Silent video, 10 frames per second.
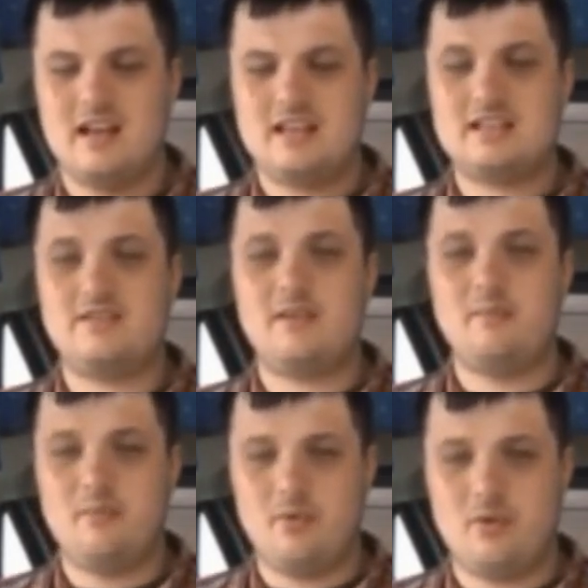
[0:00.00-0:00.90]

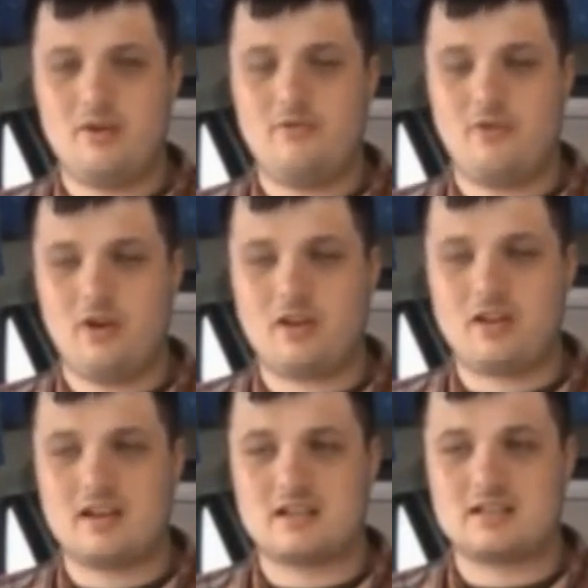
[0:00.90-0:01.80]
even more
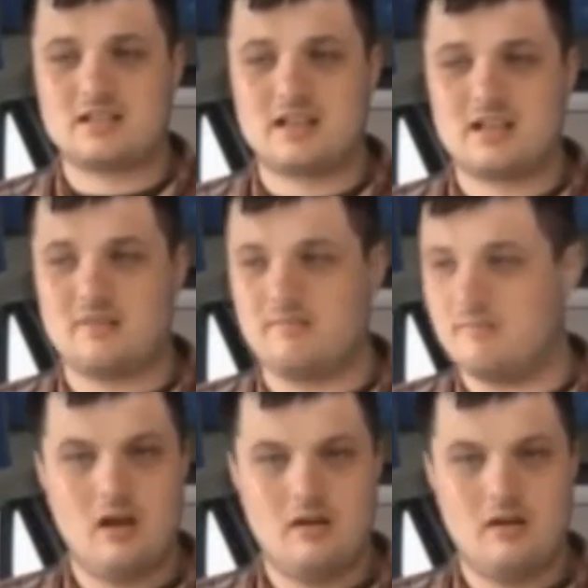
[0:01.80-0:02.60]
fucking extreme.